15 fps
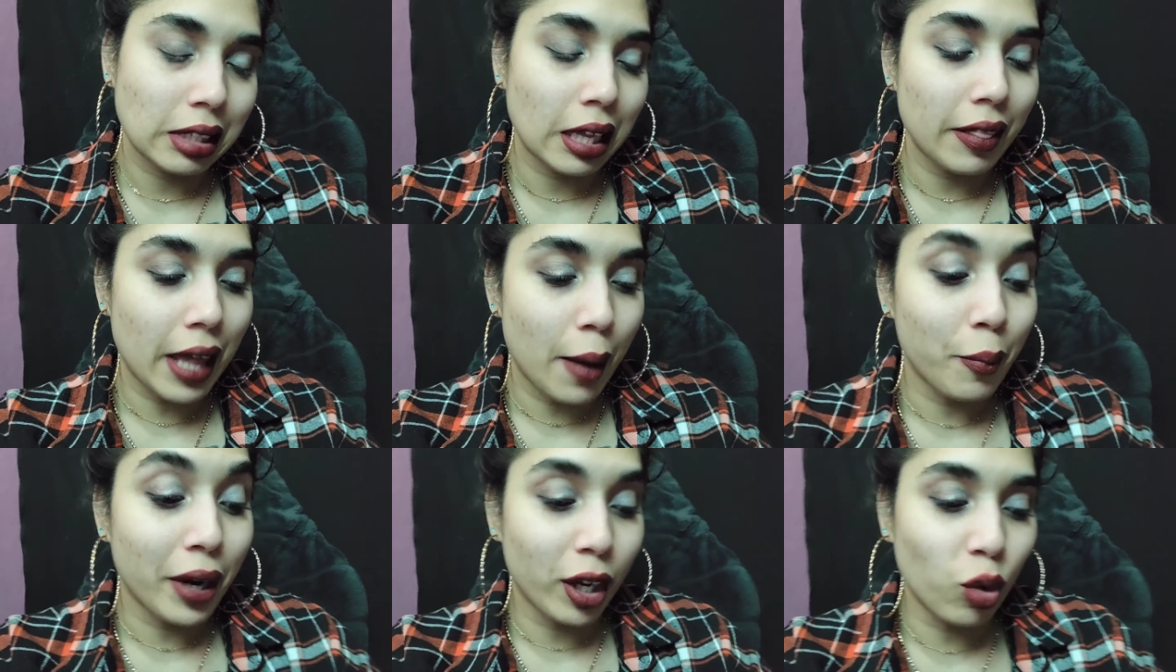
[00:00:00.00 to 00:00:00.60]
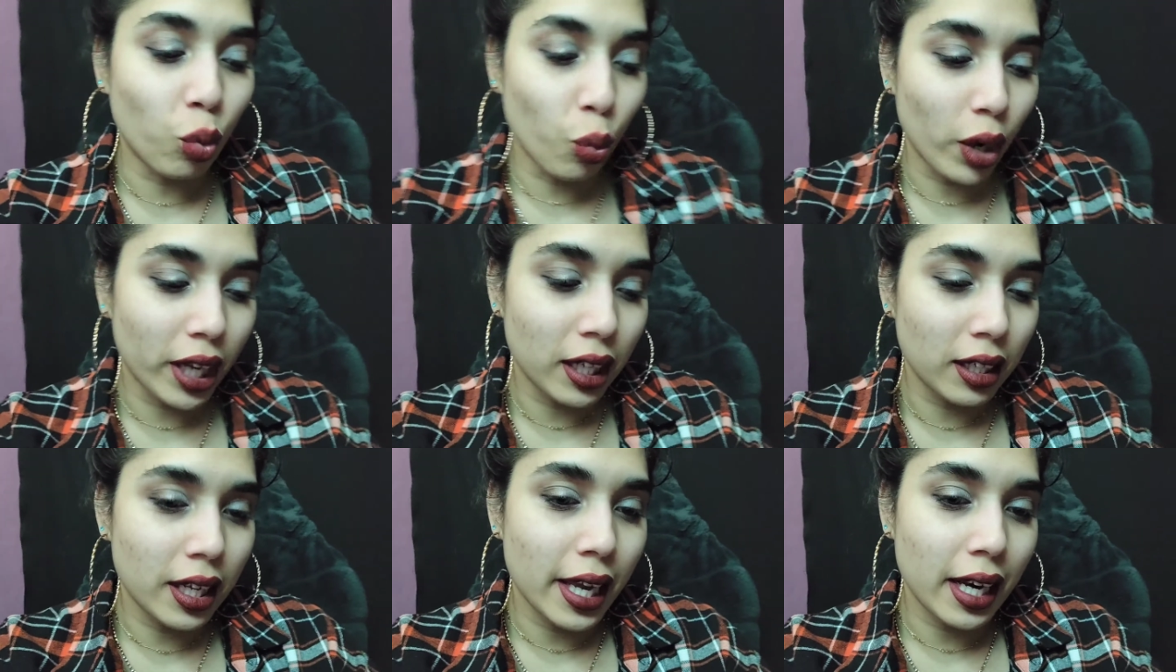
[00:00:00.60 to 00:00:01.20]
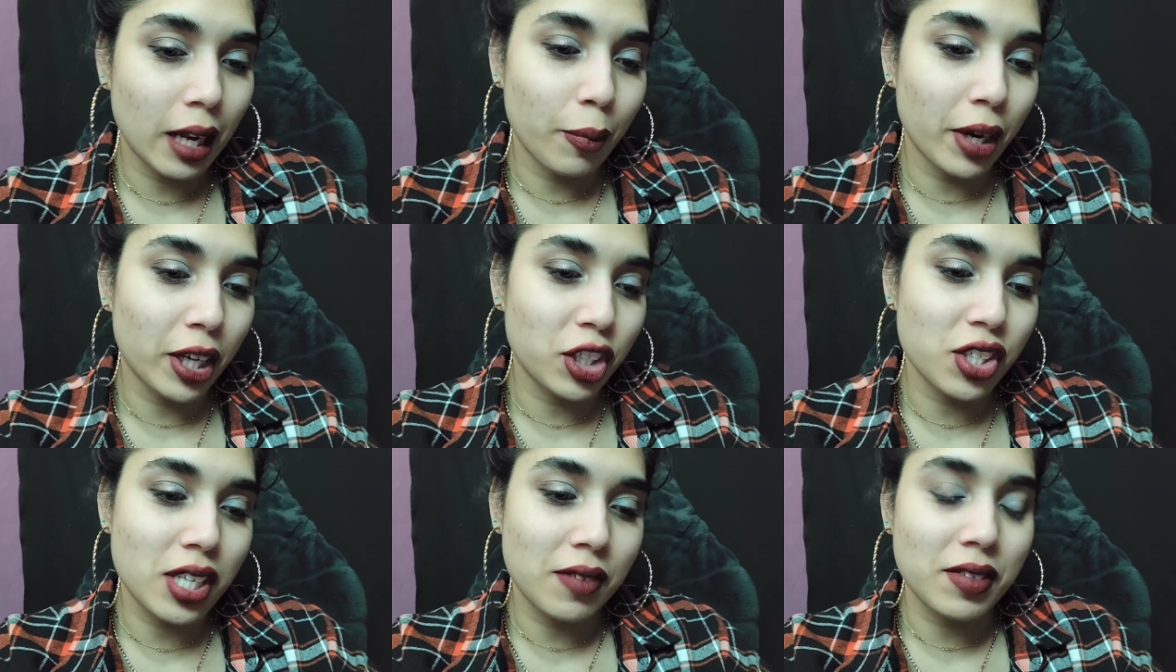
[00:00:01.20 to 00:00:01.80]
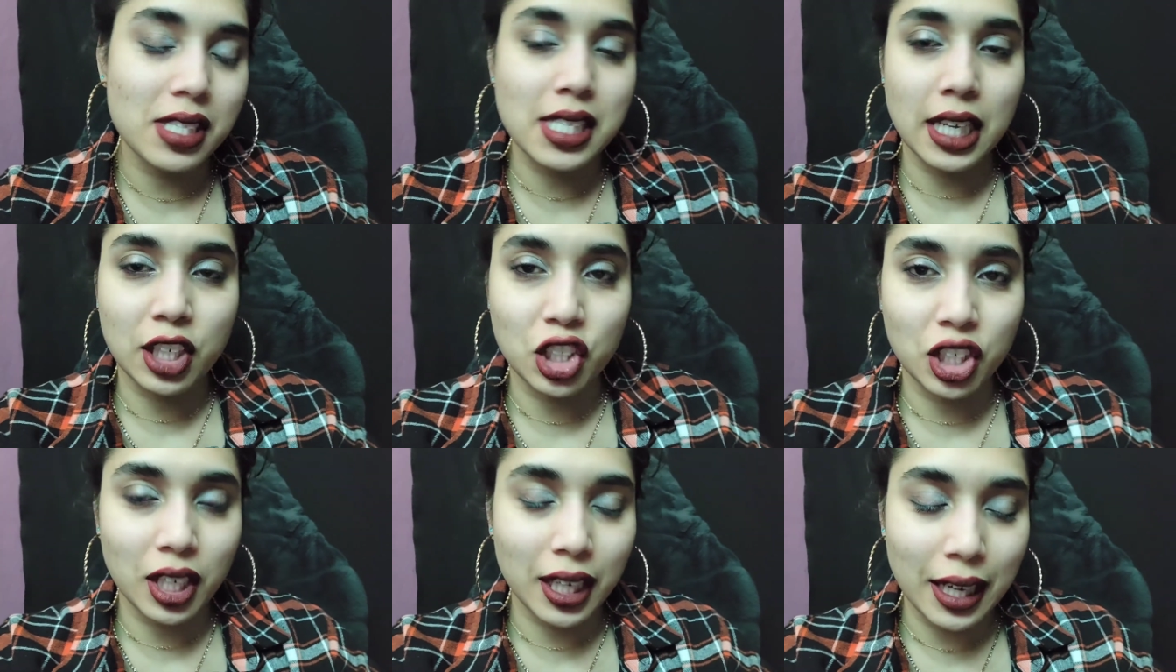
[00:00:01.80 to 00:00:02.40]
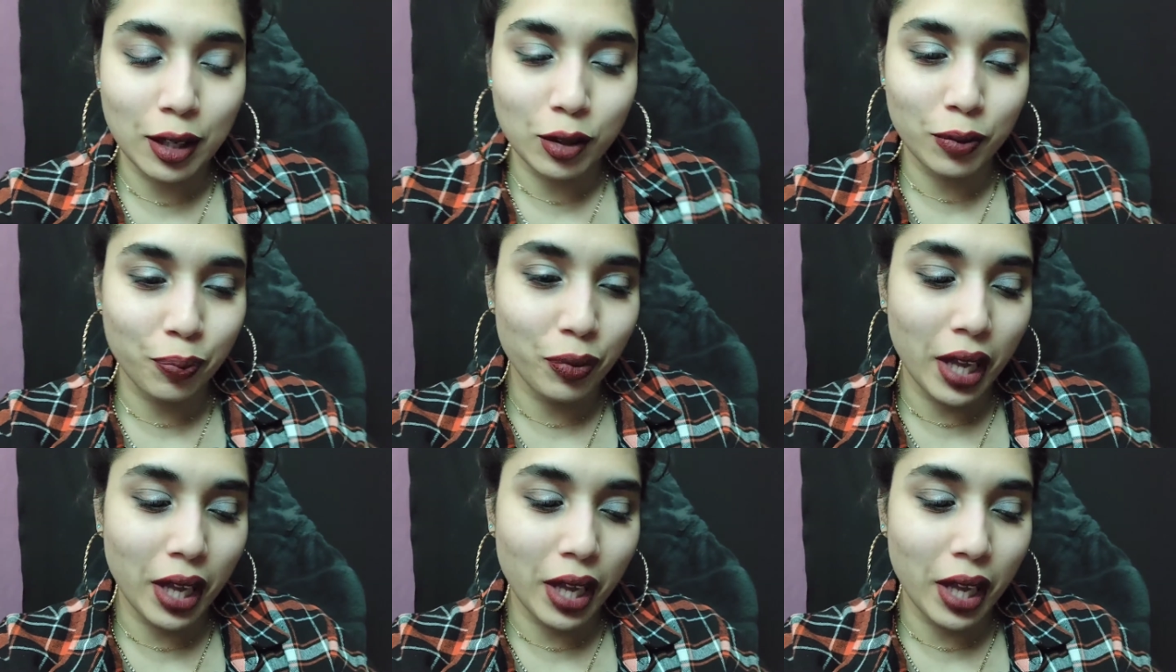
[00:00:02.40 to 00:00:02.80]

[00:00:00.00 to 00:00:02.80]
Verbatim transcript: that might win and I might just have to section it out.